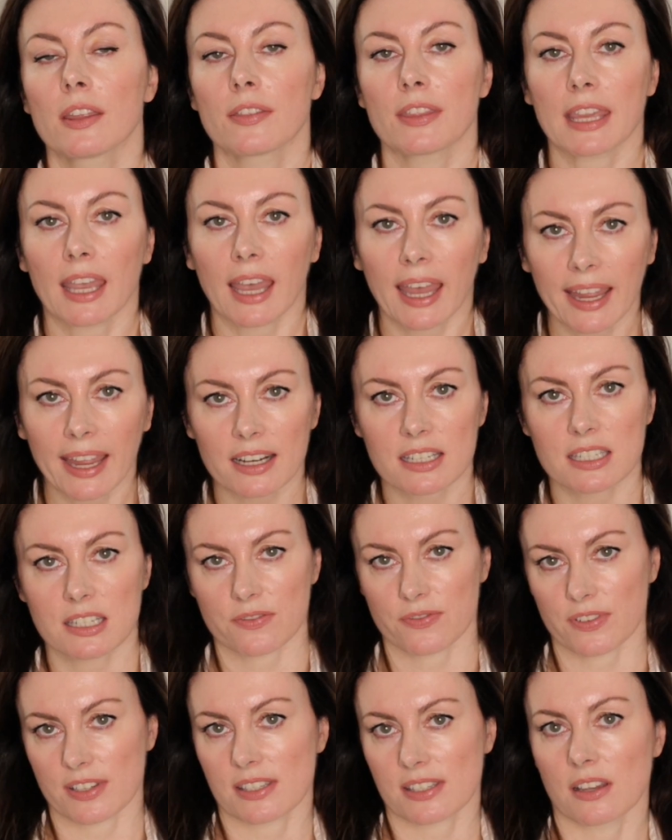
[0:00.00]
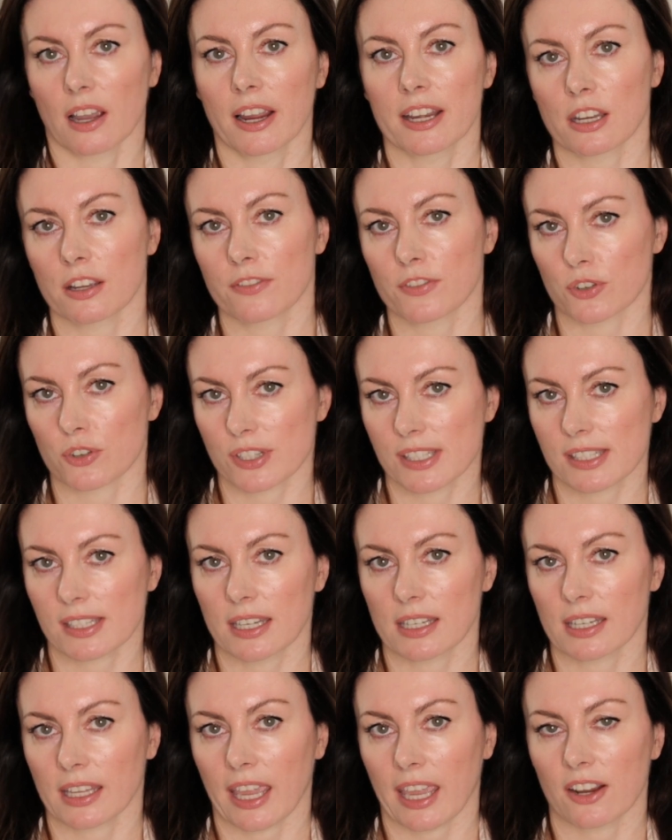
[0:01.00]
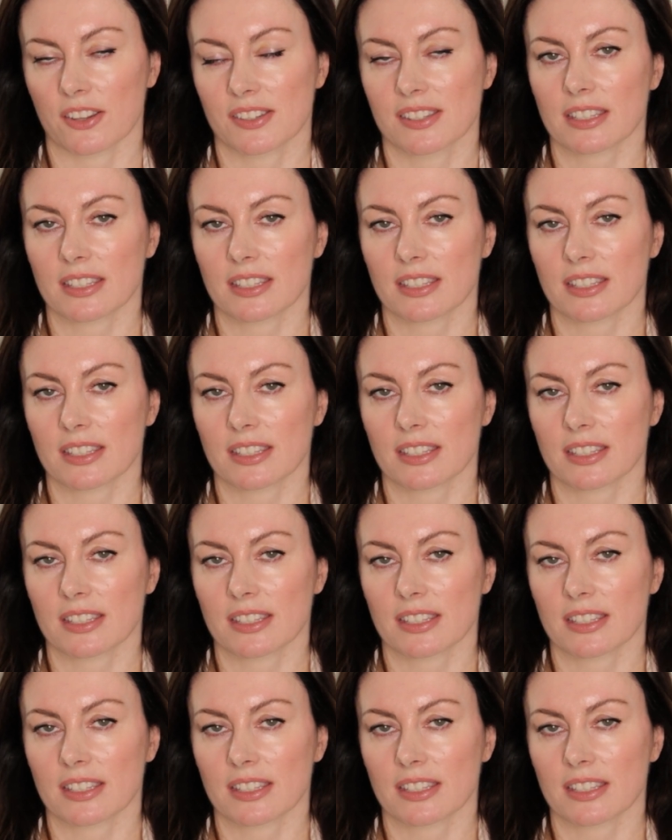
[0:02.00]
the active side of your skincare,